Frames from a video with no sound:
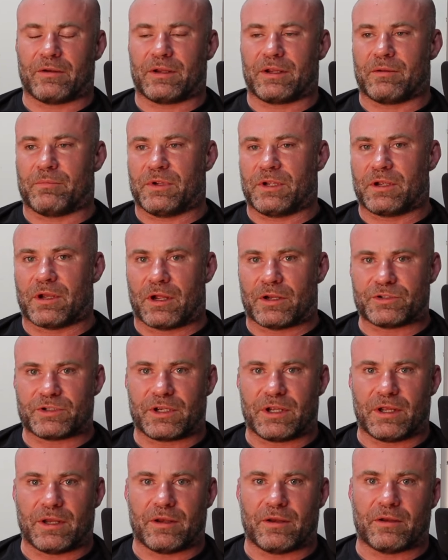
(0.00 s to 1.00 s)
It can be
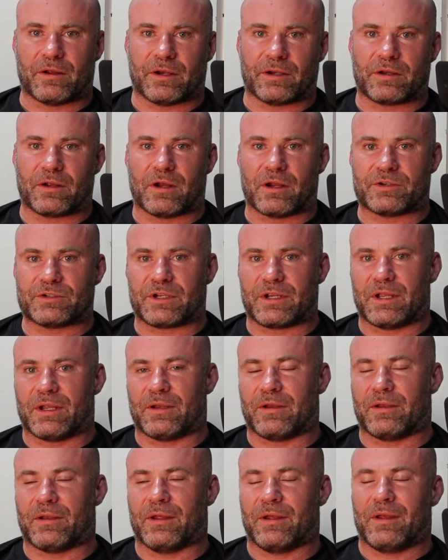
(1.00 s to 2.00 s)
conjugated,
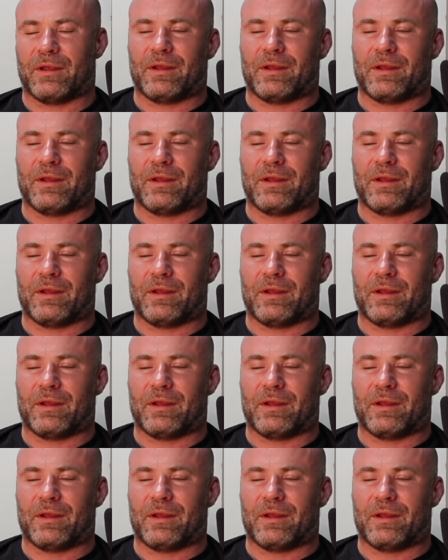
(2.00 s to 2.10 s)
unconjugated.